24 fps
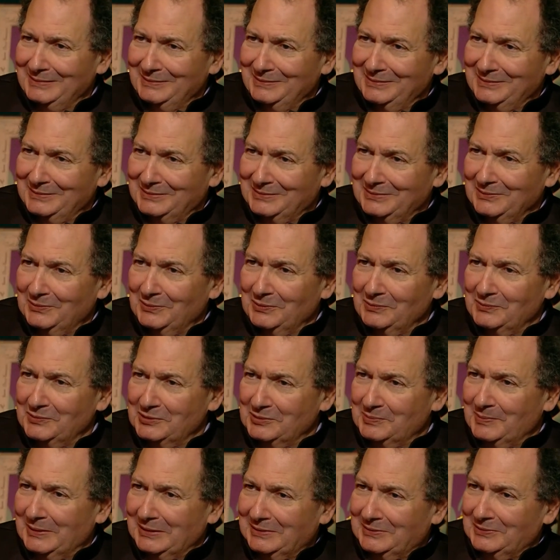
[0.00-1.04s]
It's always
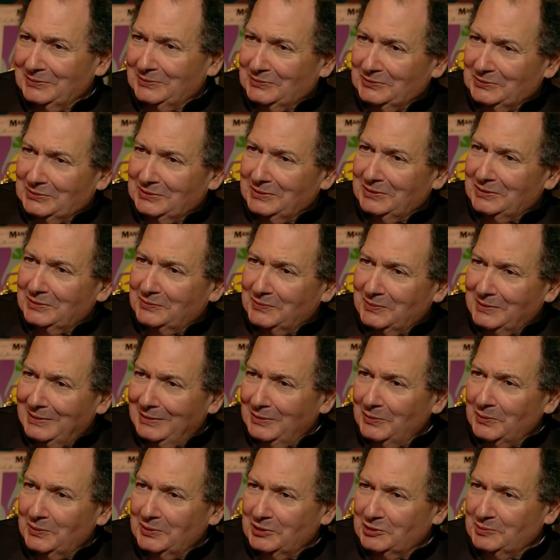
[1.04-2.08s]
better to start with
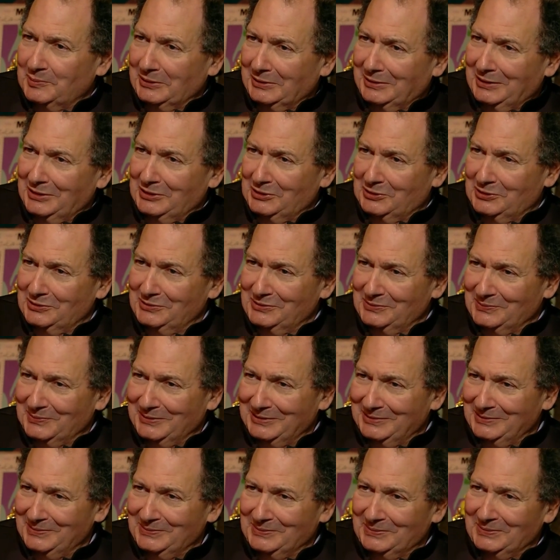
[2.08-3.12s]
low expectations when
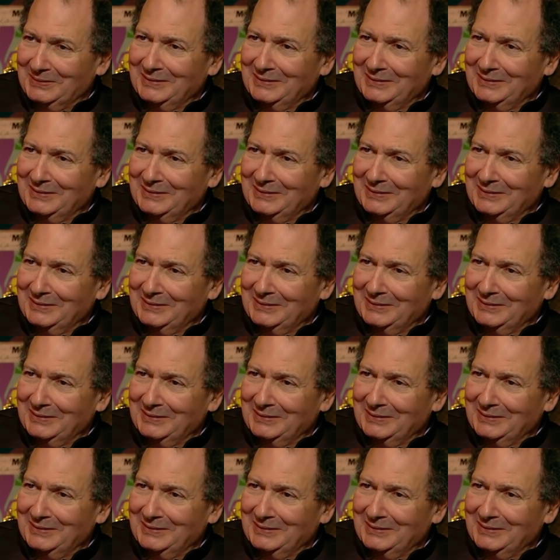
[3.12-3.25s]
you're.